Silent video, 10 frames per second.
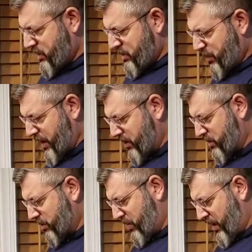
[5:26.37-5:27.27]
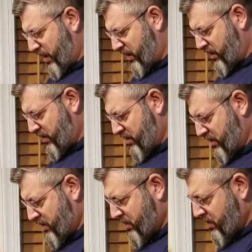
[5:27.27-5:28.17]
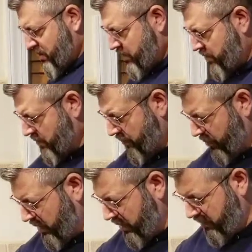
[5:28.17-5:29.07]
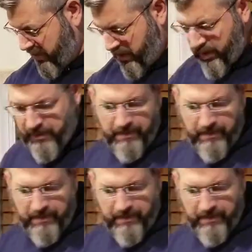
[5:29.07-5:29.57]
is the power supply for the NVR.